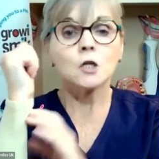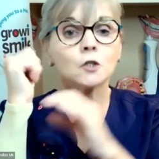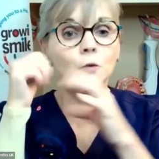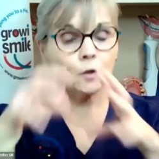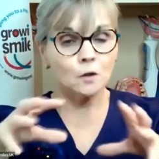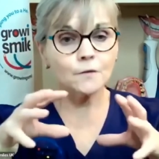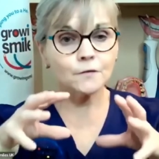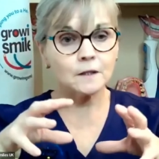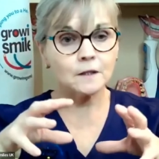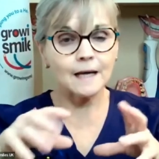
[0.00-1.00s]
So
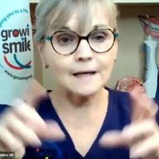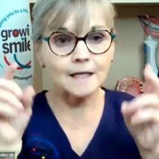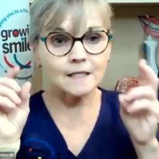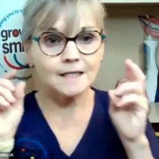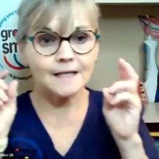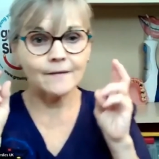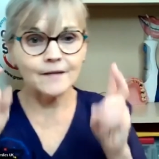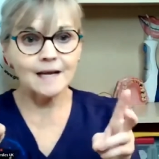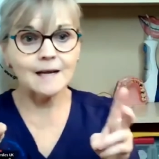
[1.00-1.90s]
often, actually in the